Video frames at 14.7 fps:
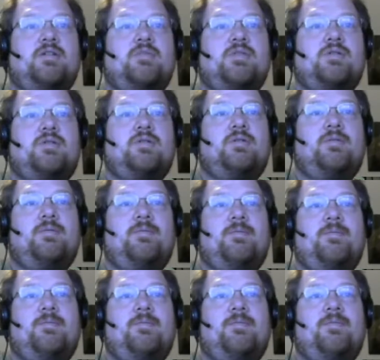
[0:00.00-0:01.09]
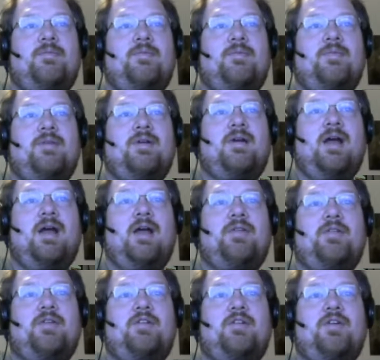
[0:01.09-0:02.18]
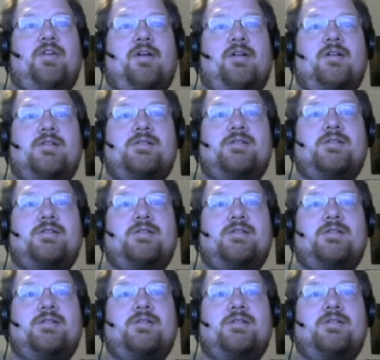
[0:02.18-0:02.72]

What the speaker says: At the darkness. So I